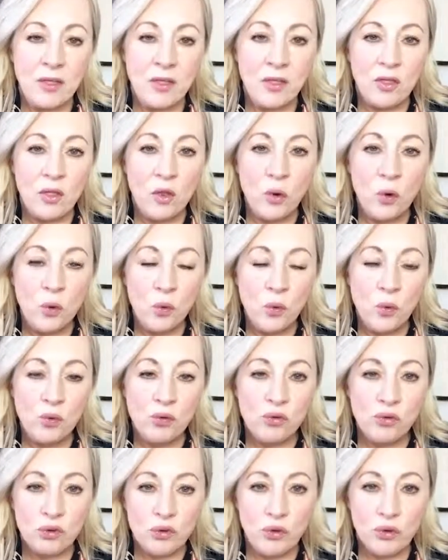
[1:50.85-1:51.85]

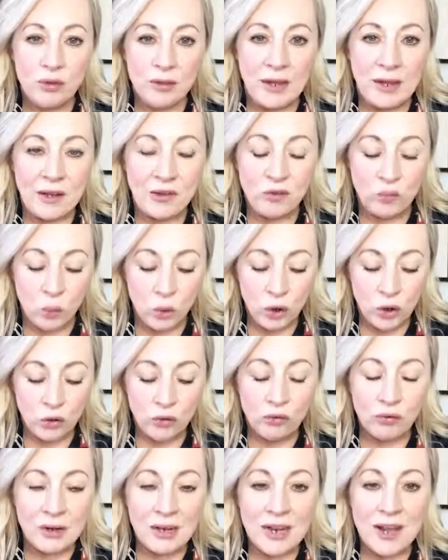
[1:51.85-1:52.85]
those two things,
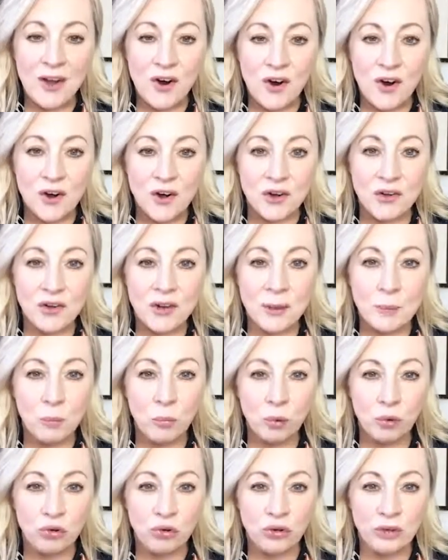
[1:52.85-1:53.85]
working really hard and
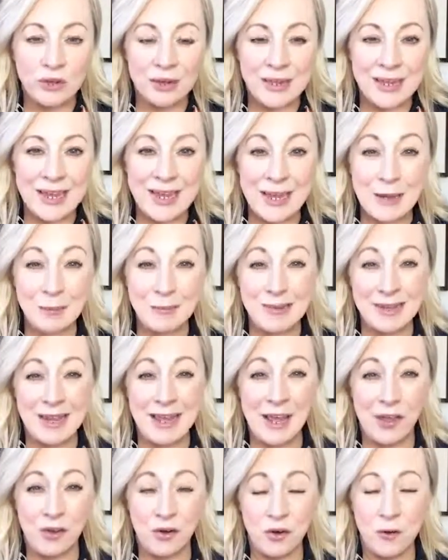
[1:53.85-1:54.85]
emotion, came
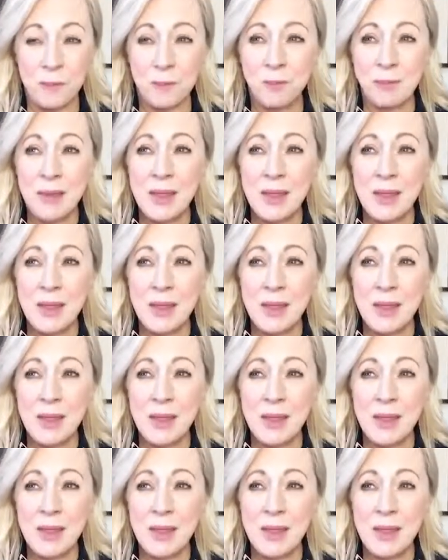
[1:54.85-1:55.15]
together